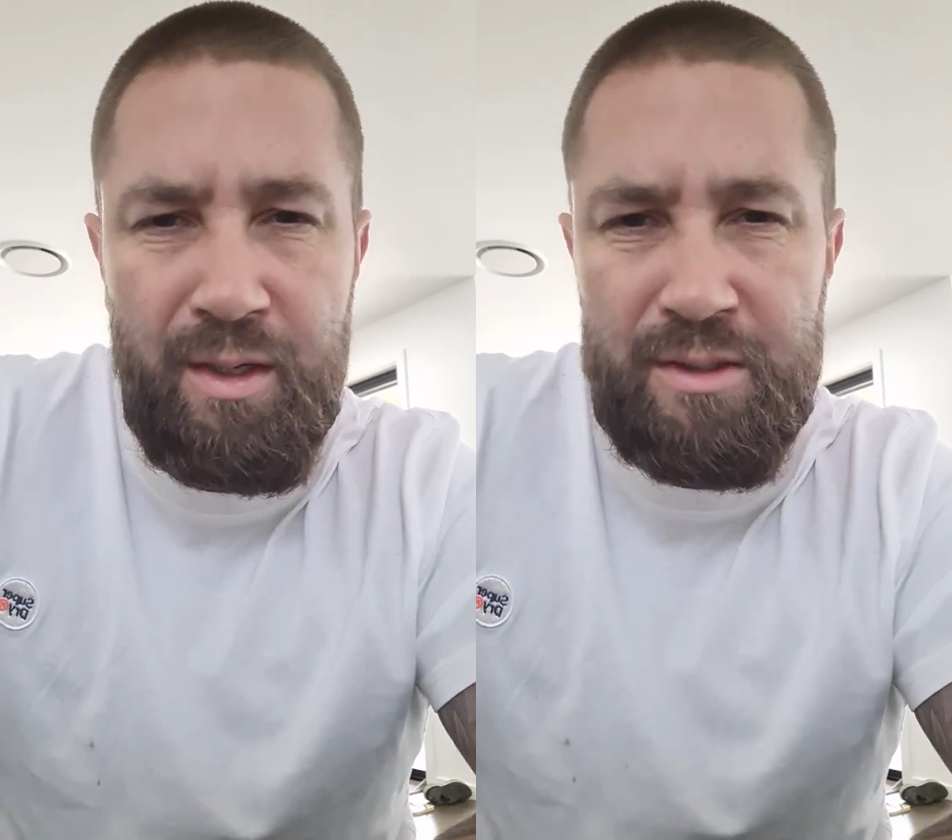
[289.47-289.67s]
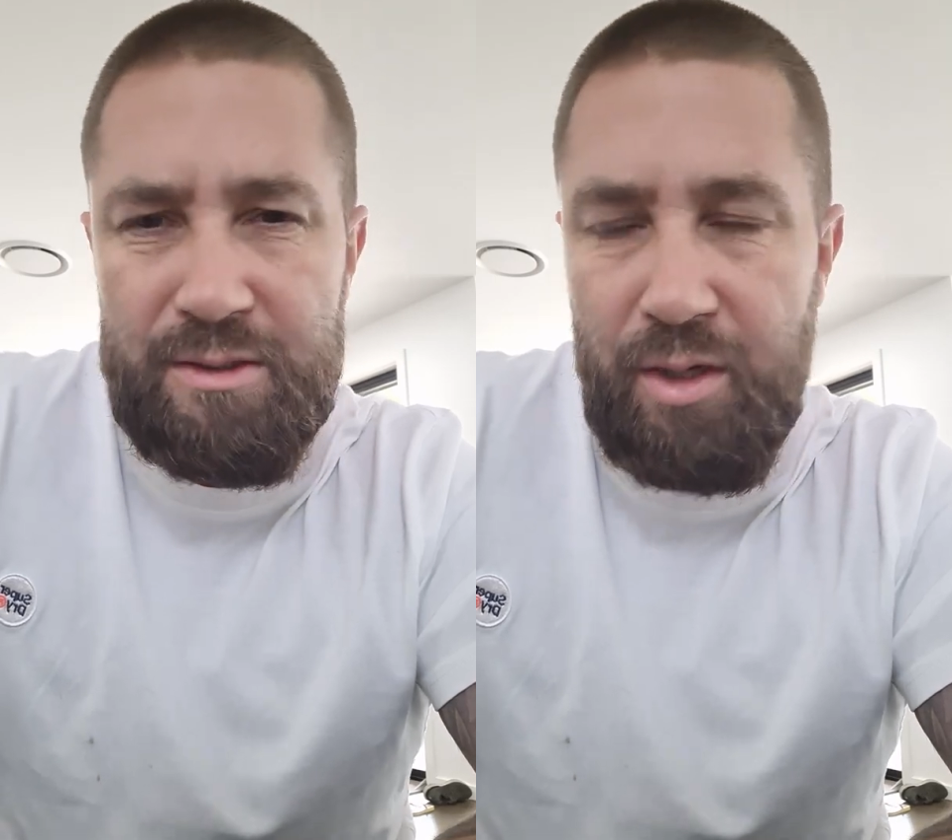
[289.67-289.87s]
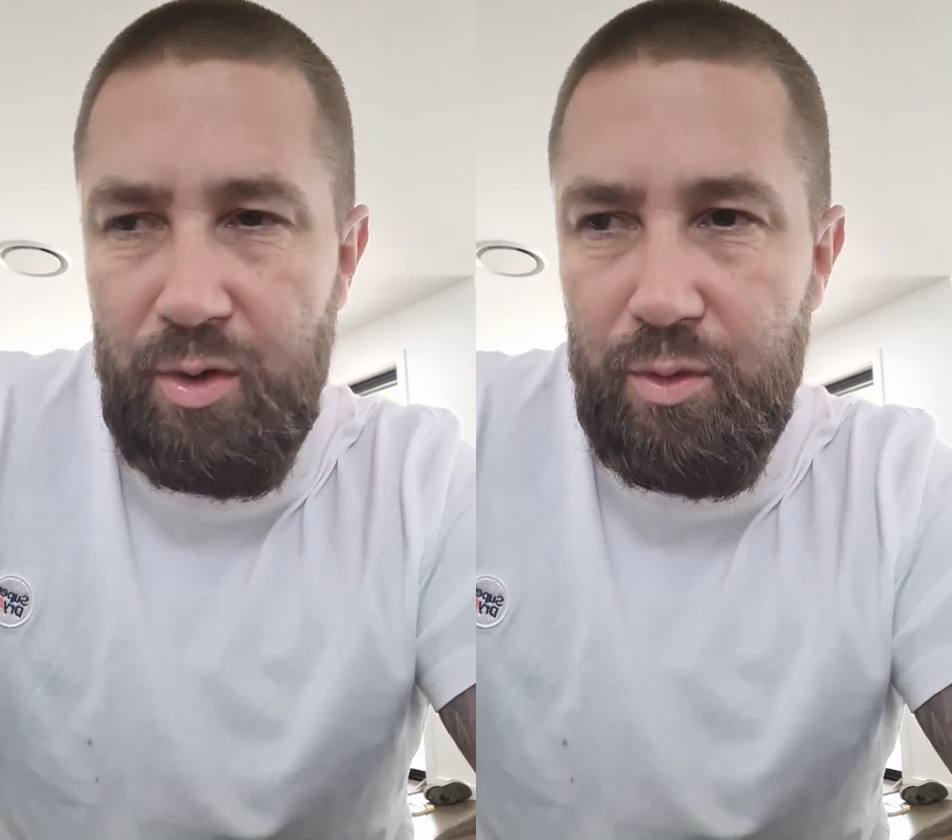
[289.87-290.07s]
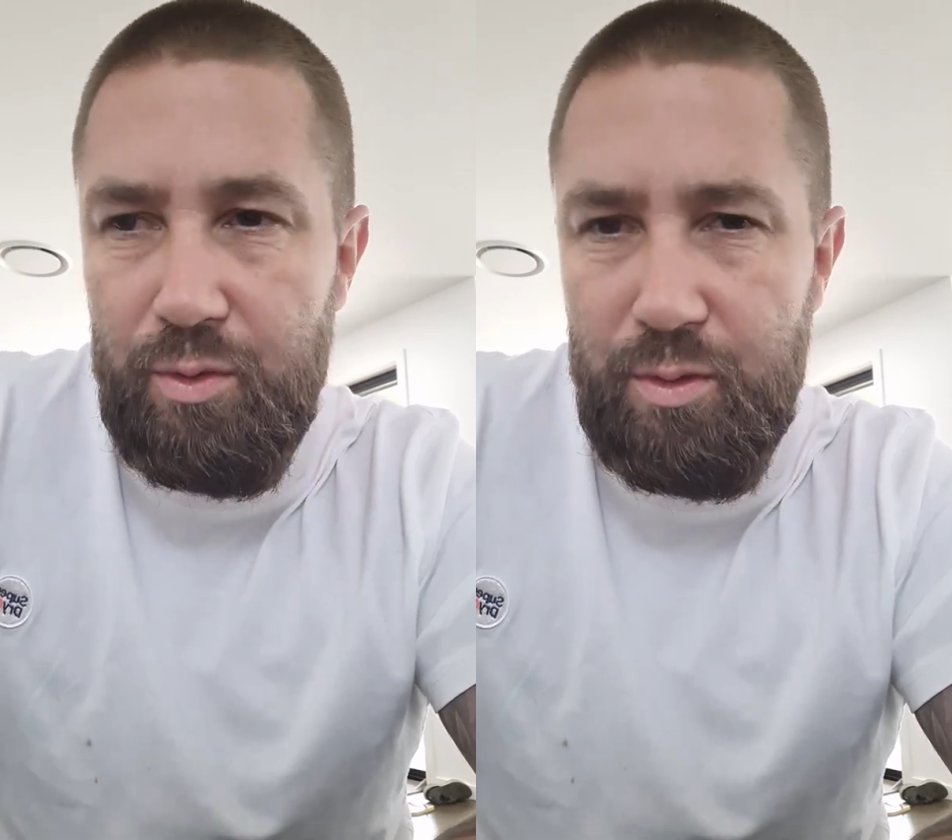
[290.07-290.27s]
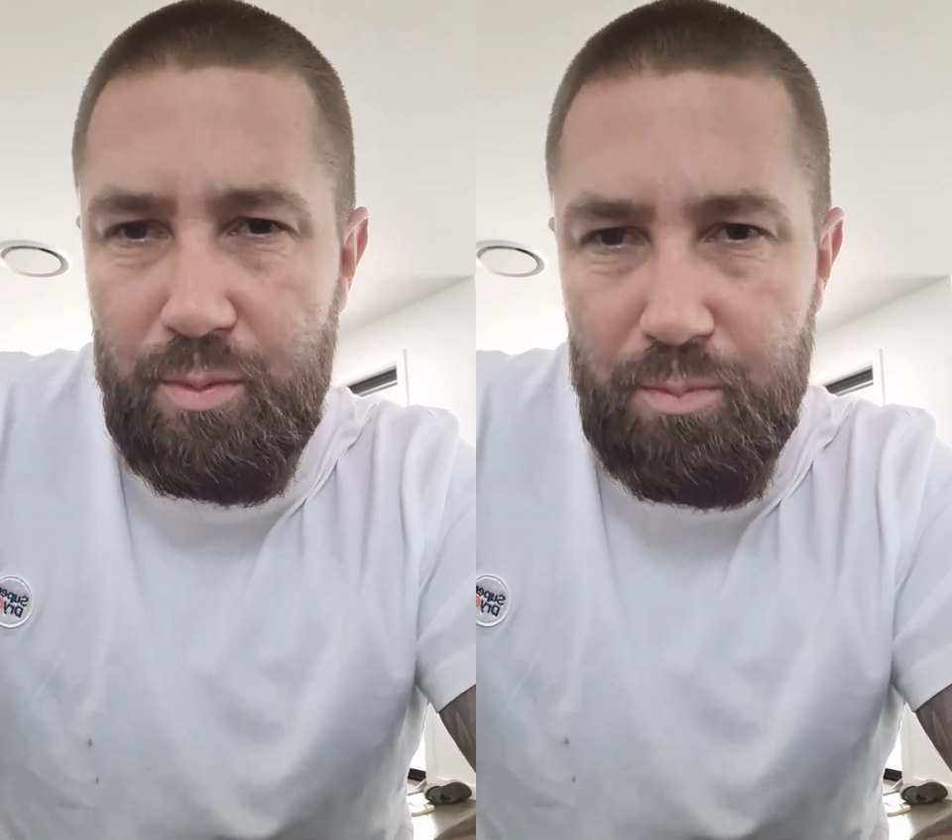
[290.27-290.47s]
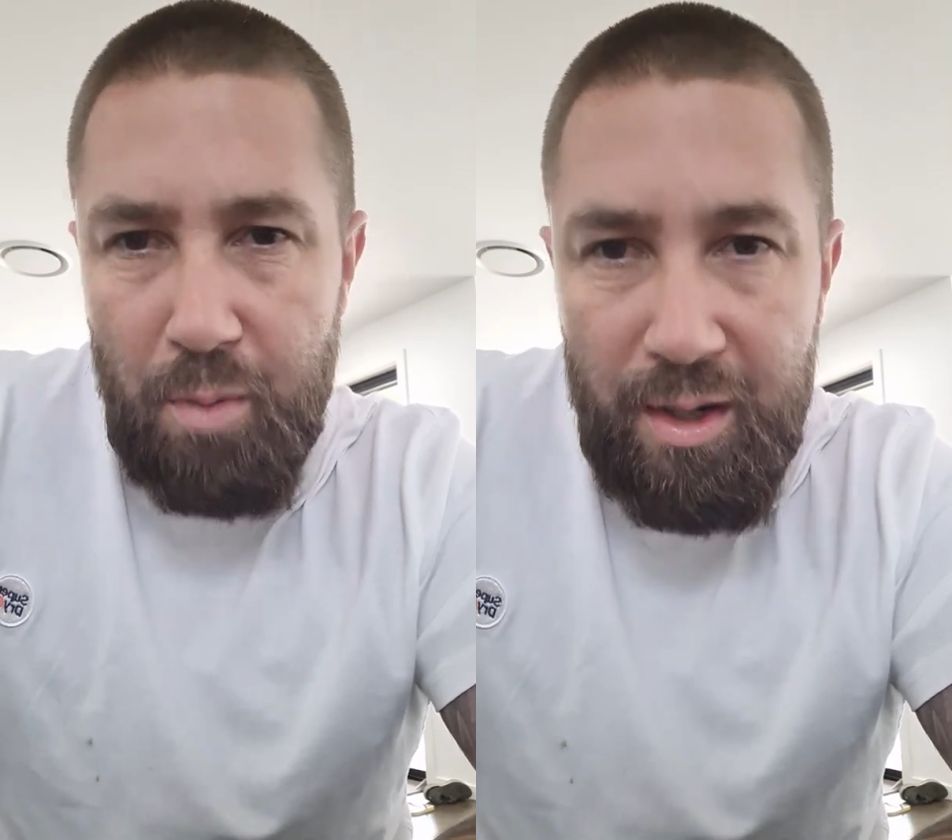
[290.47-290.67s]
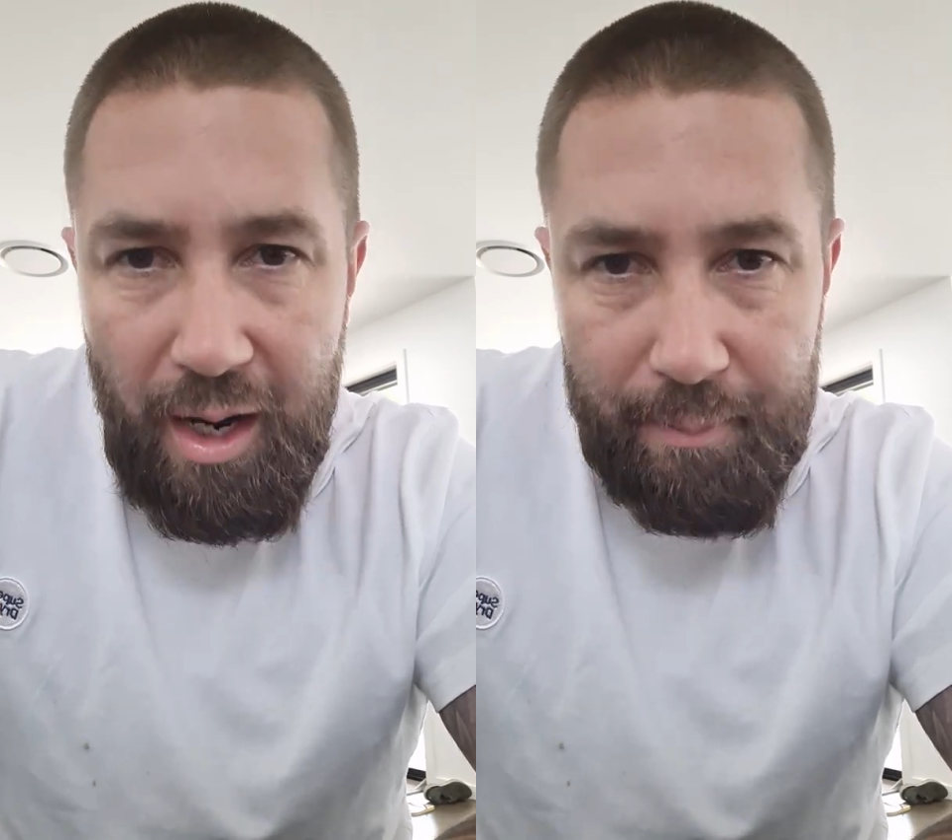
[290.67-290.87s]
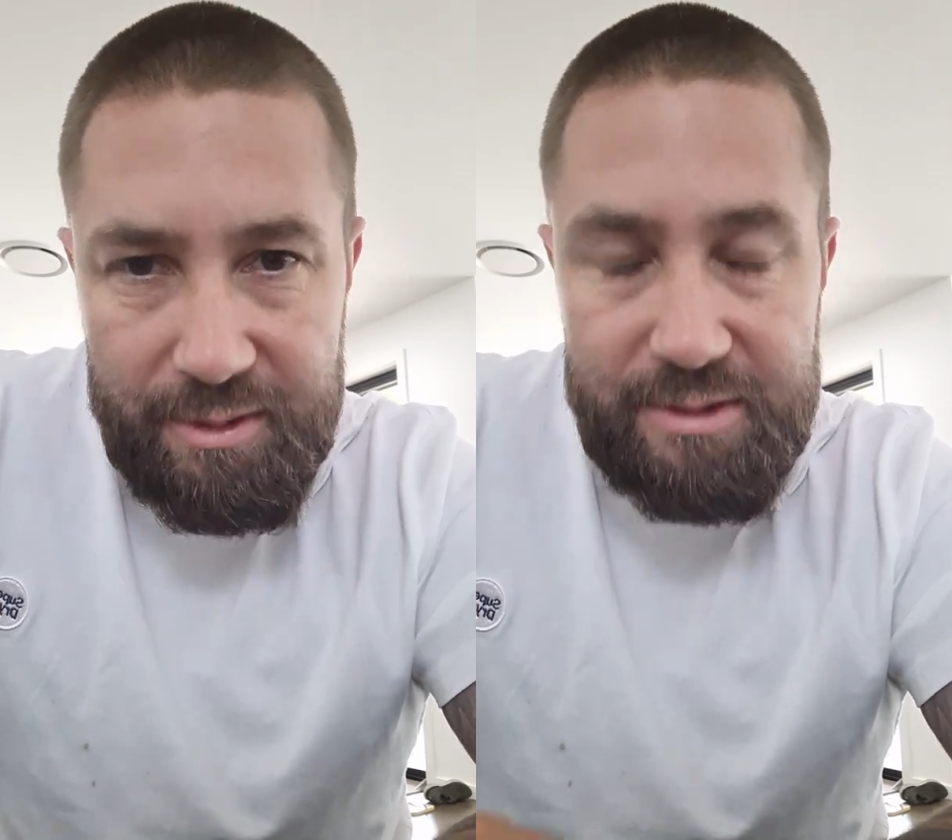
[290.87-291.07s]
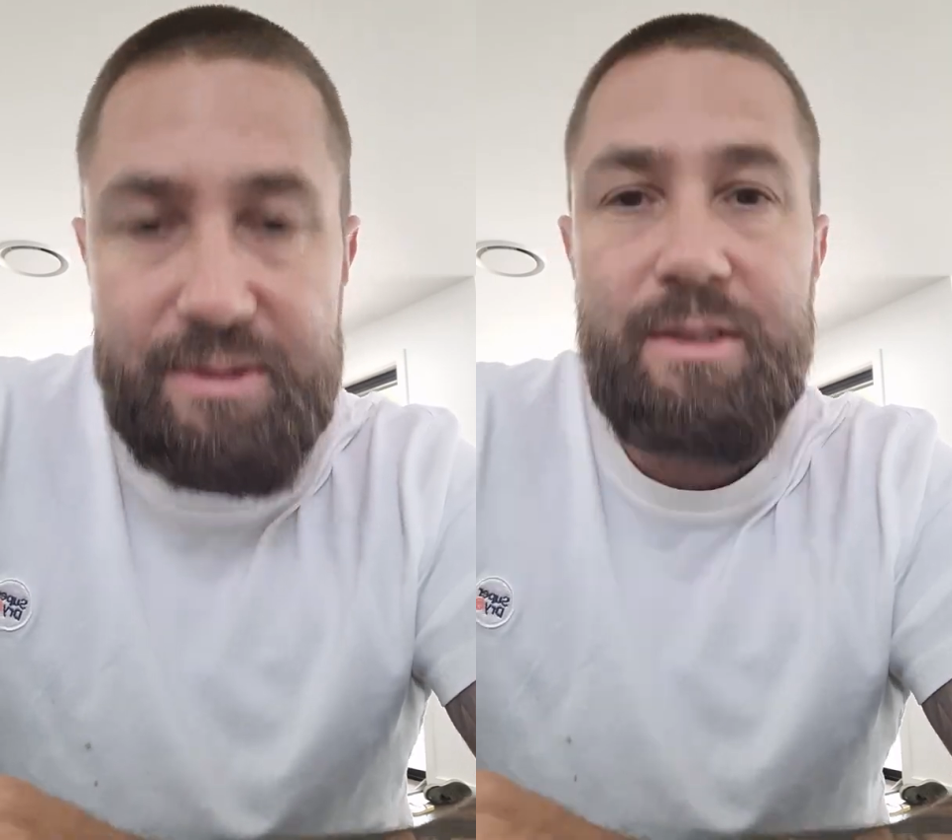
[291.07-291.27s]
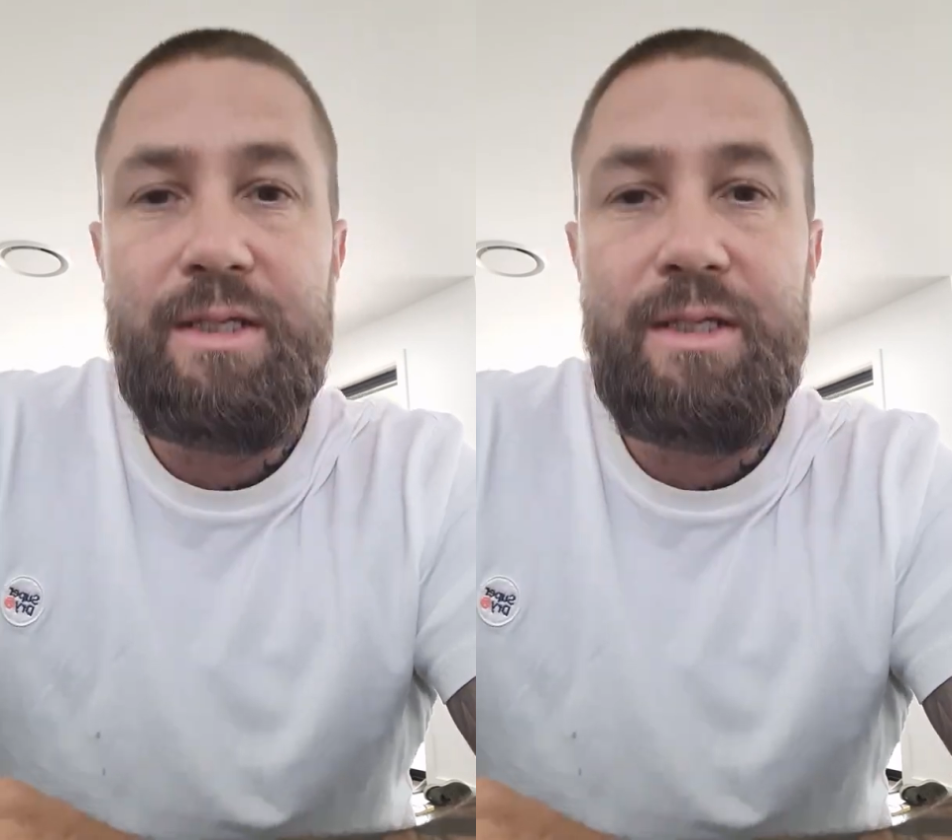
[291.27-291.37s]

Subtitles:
So my arm is